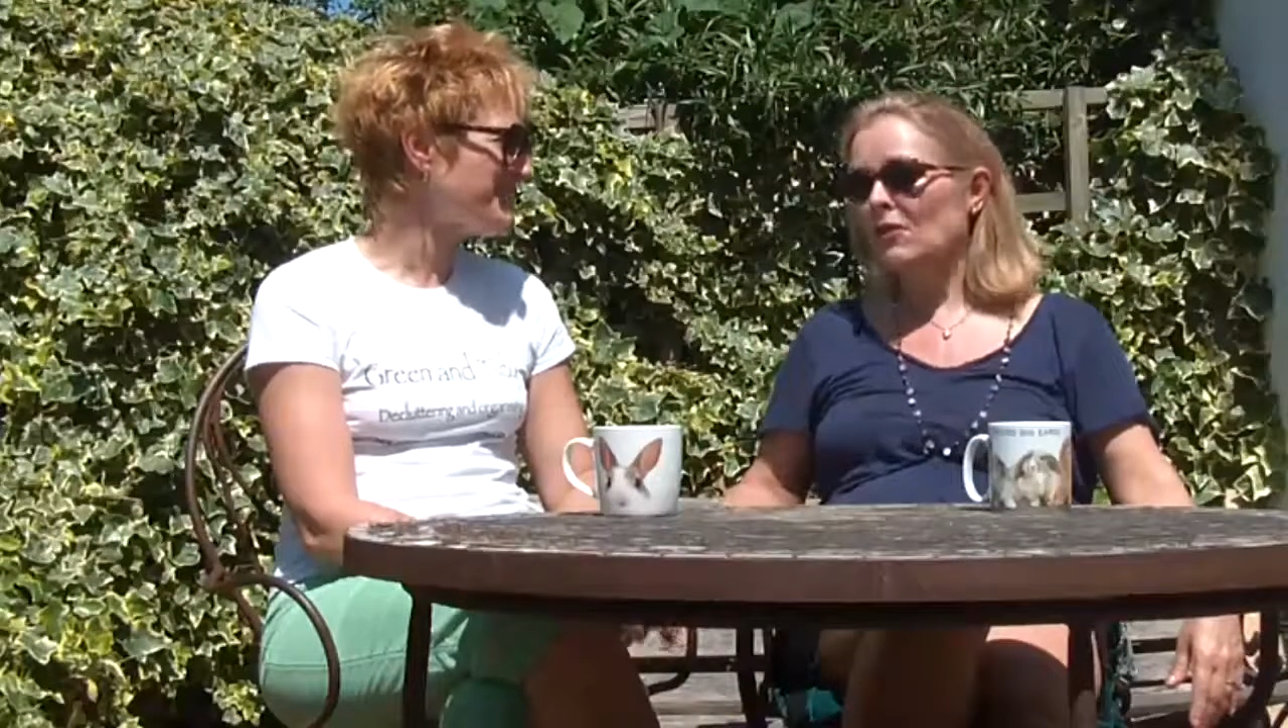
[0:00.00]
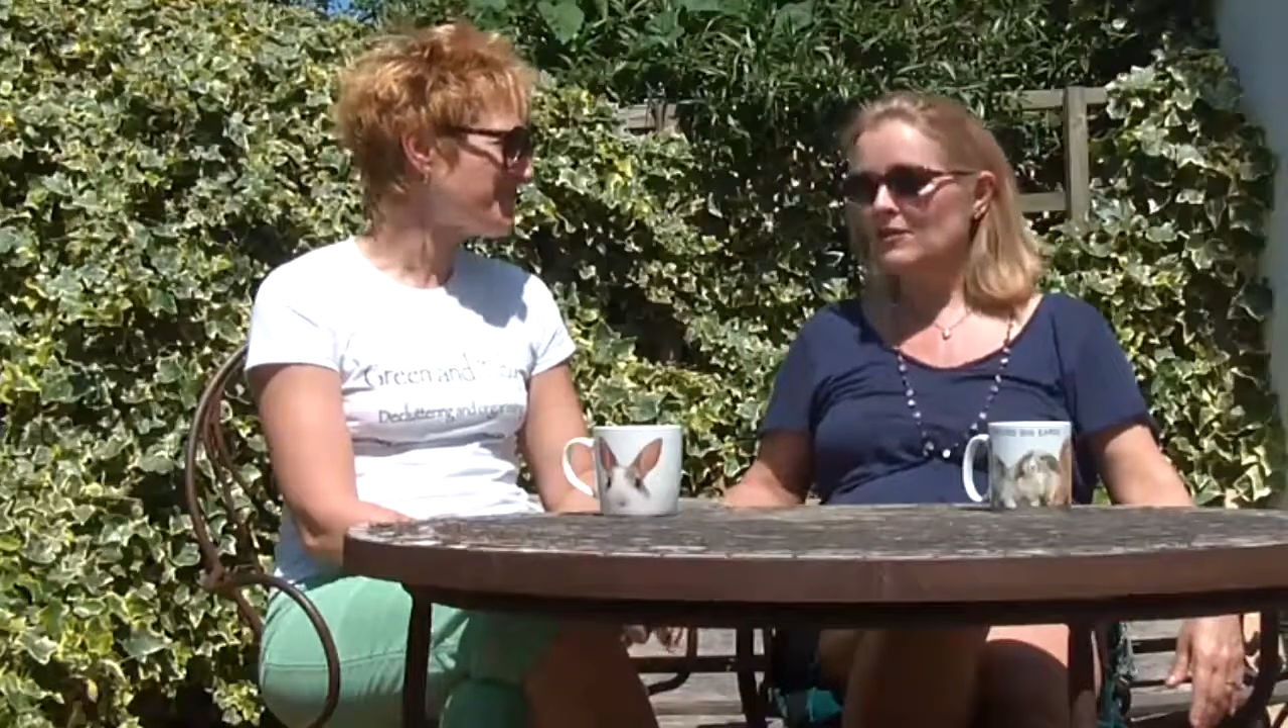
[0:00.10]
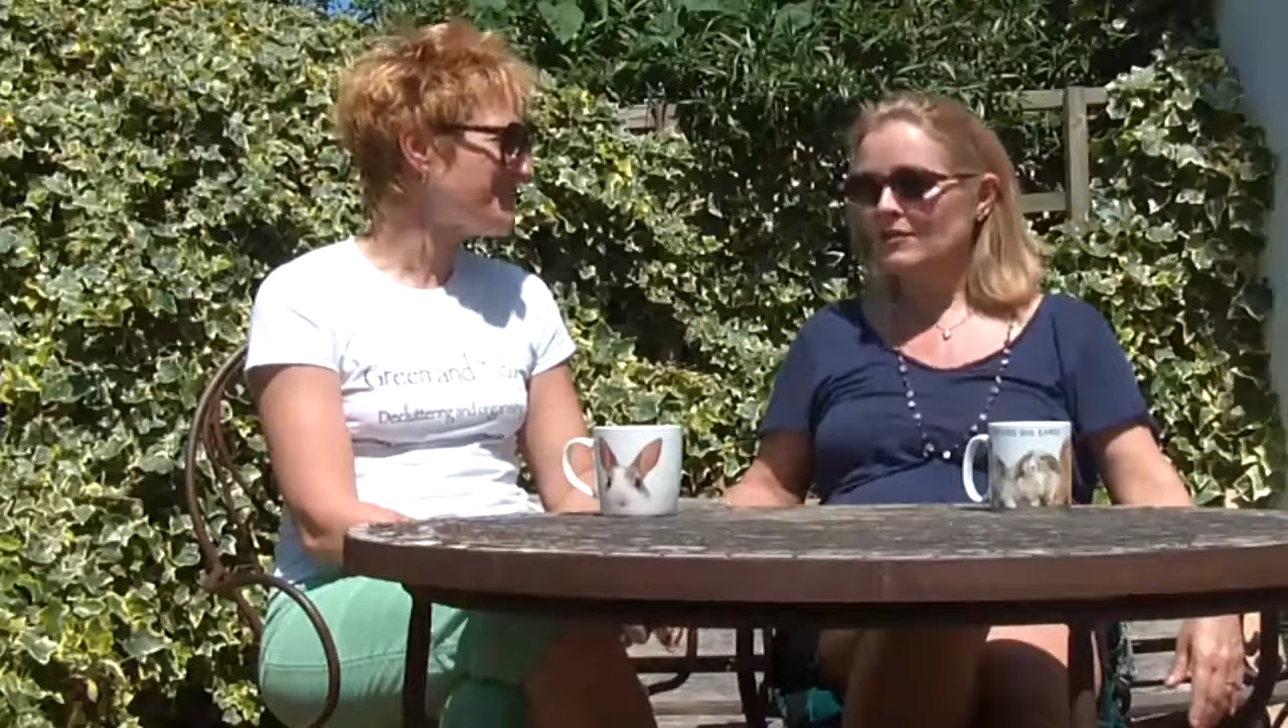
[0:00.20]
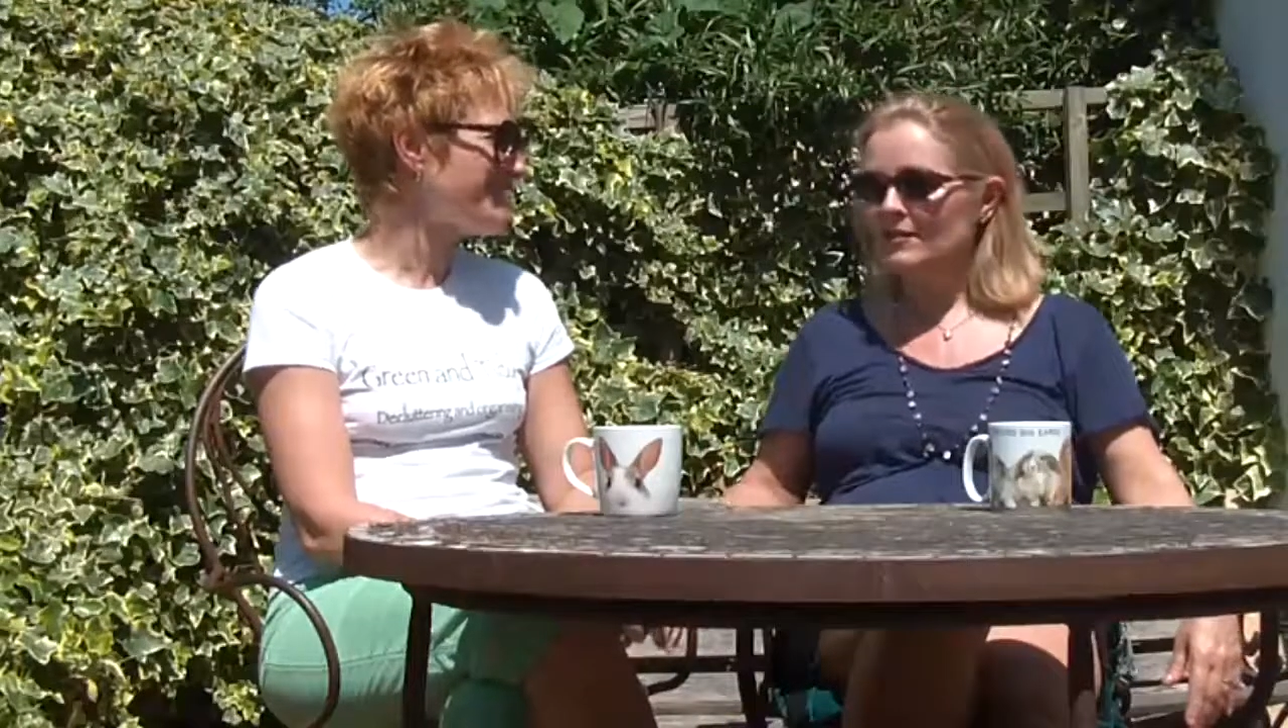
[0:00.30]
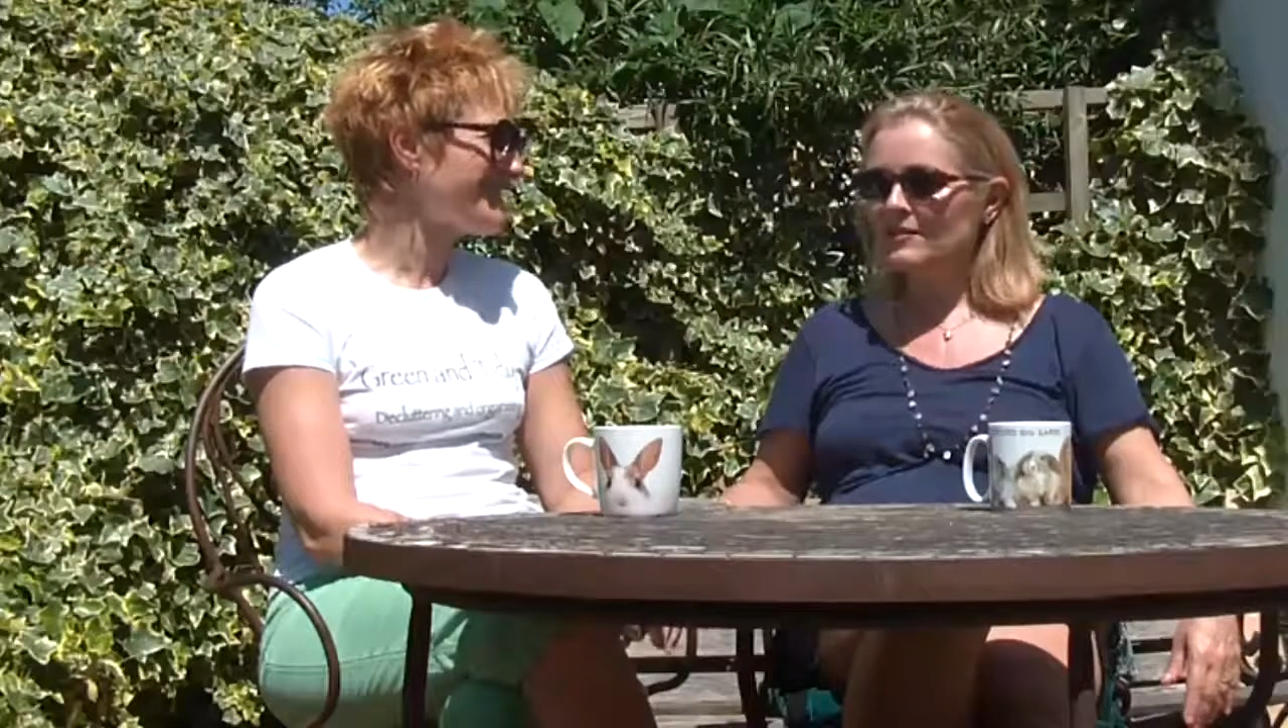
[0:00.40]

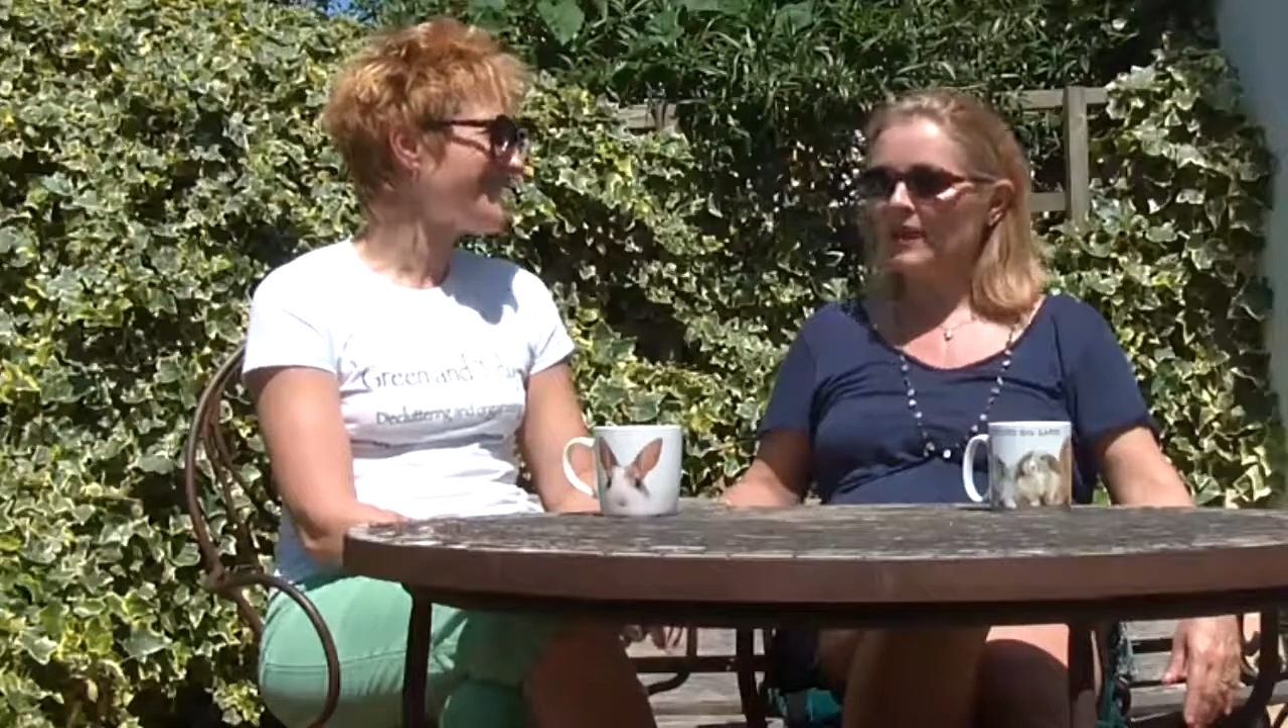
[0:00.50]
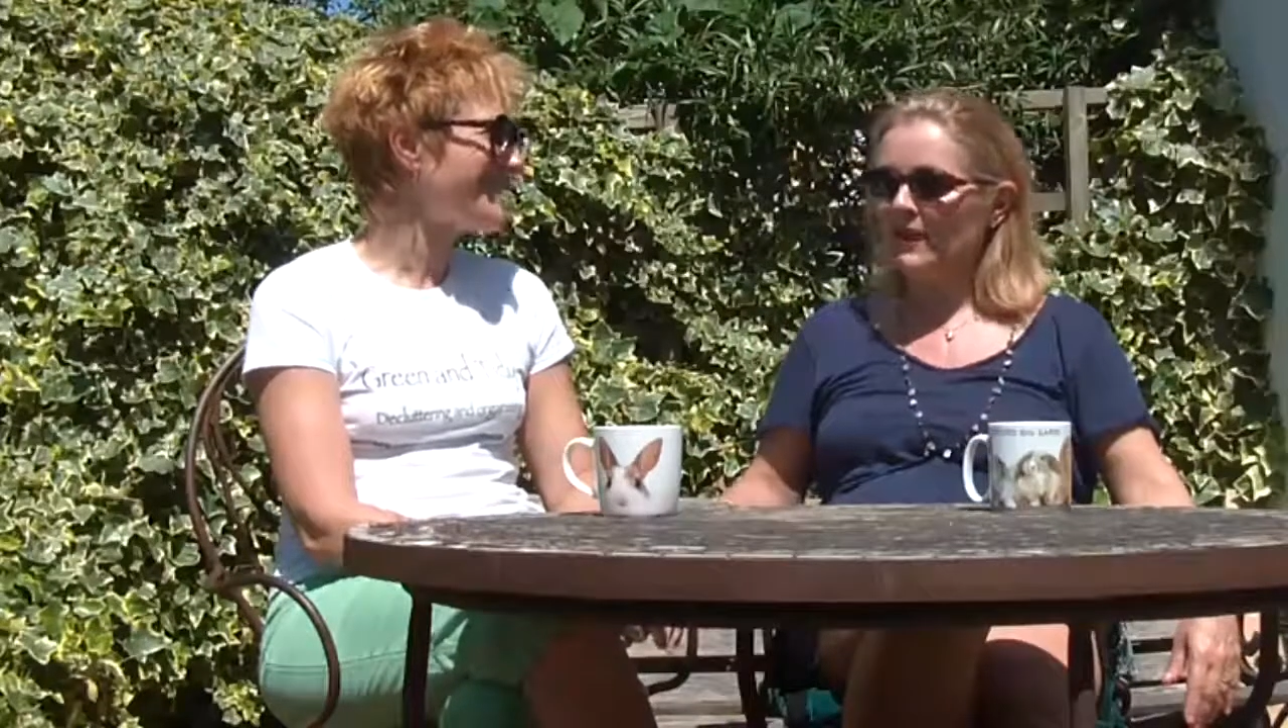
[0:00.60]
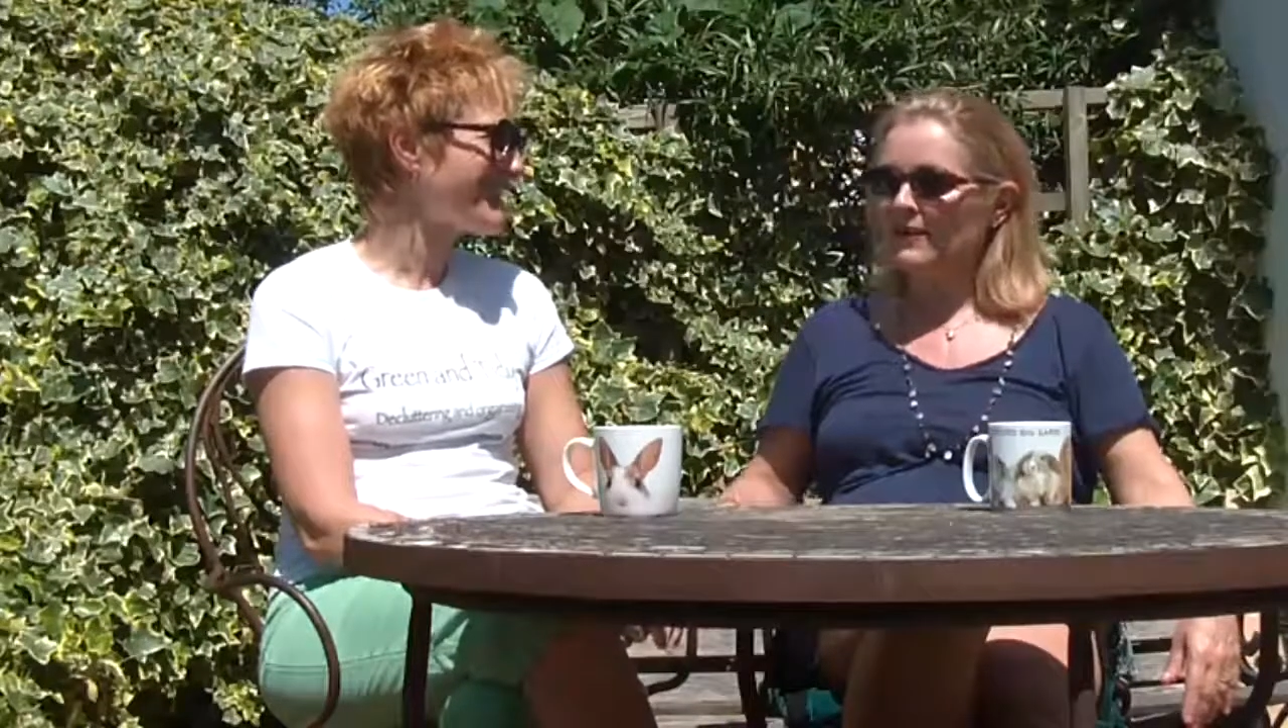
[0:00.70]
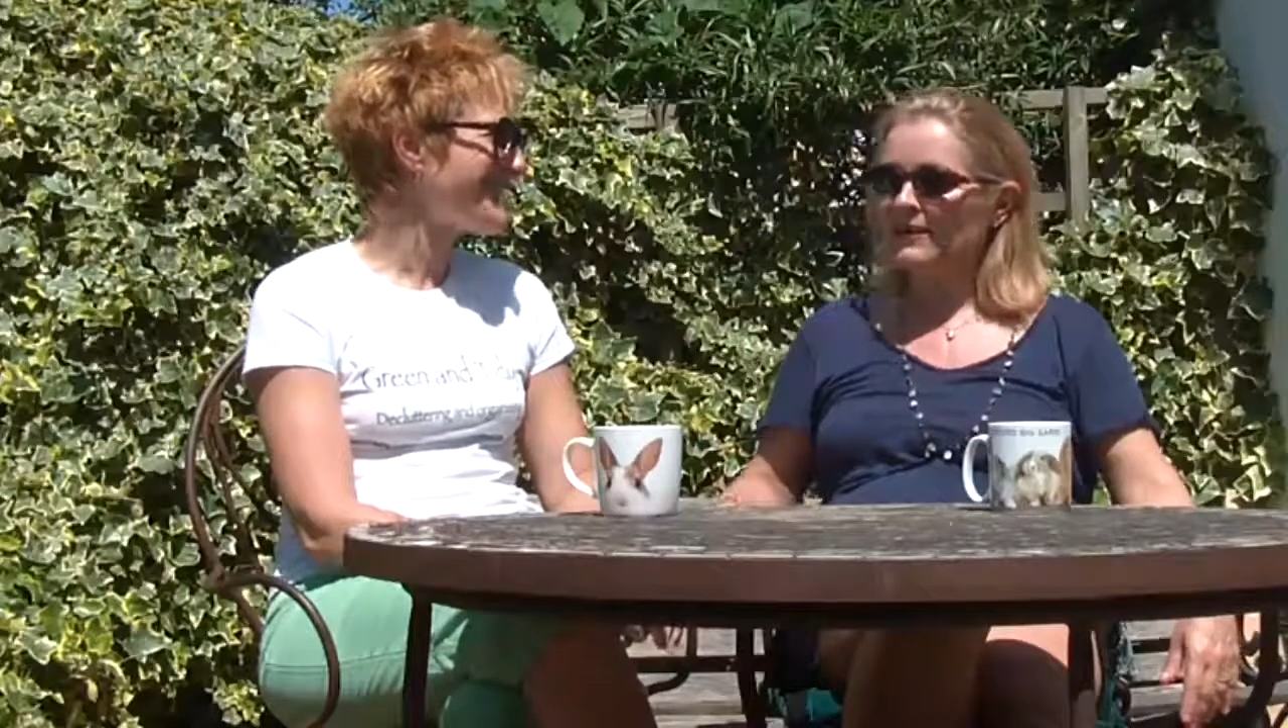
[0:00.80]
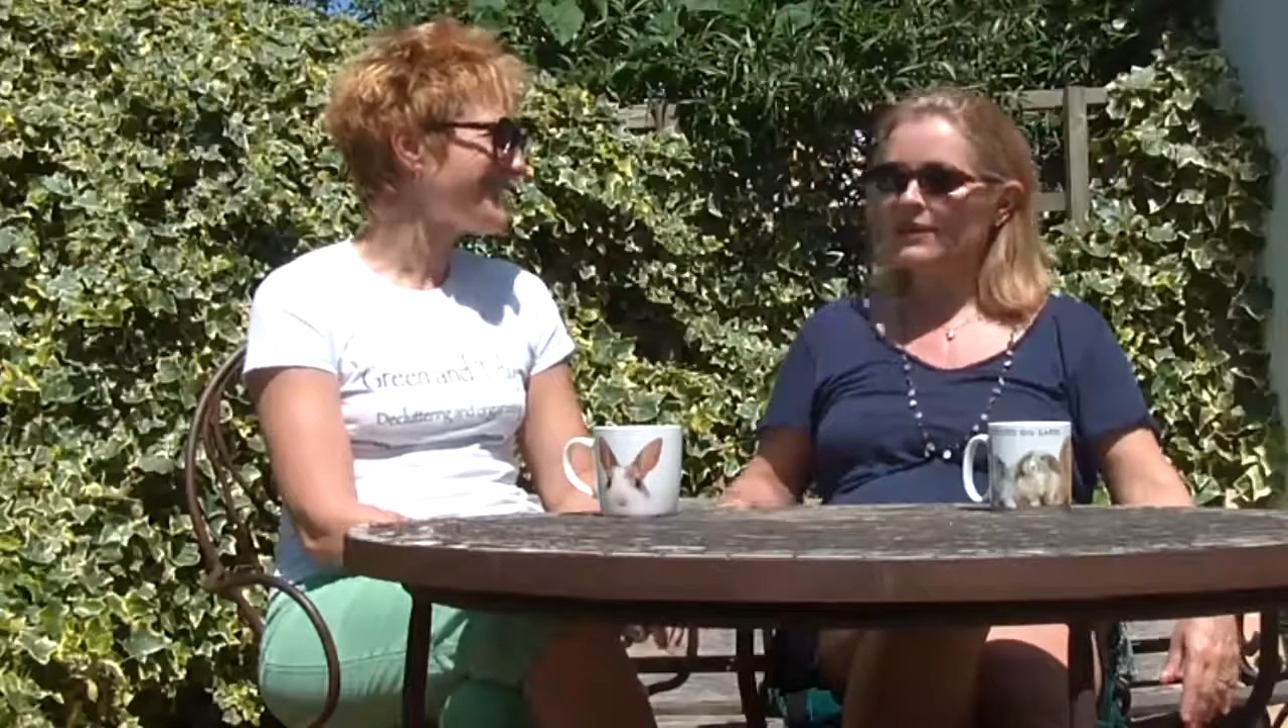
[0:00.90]
God's
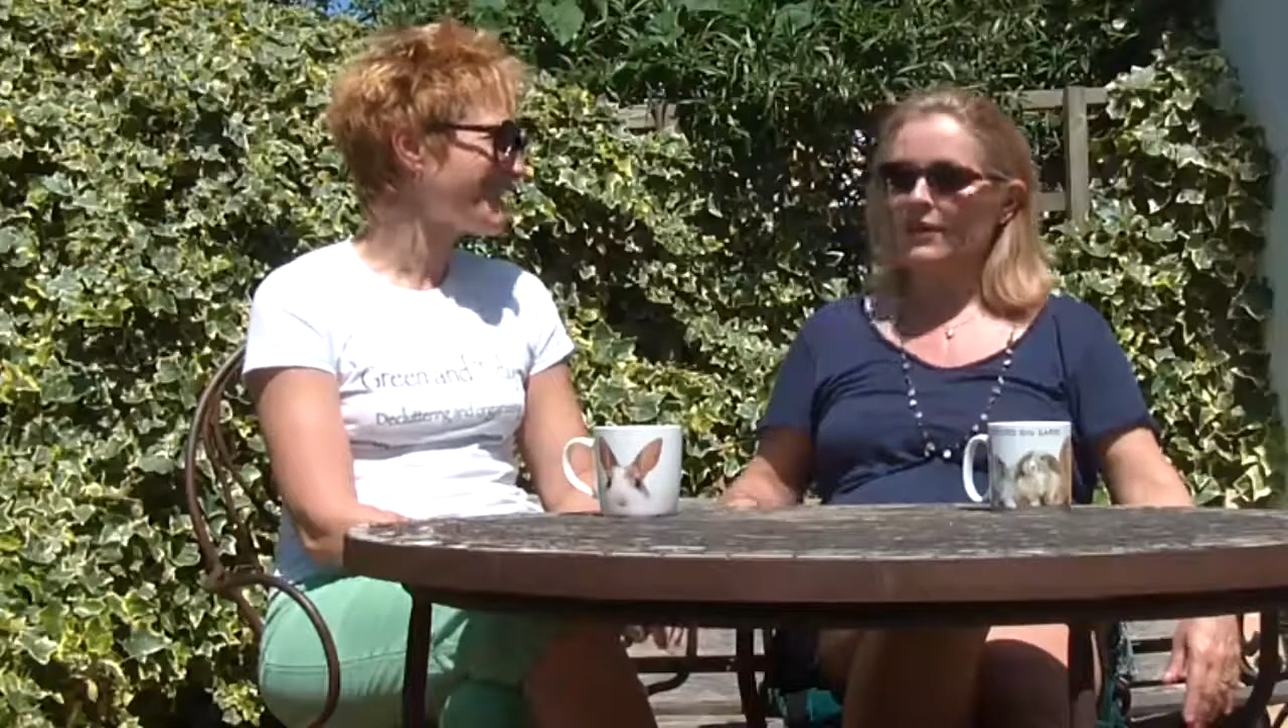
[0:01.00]
sake,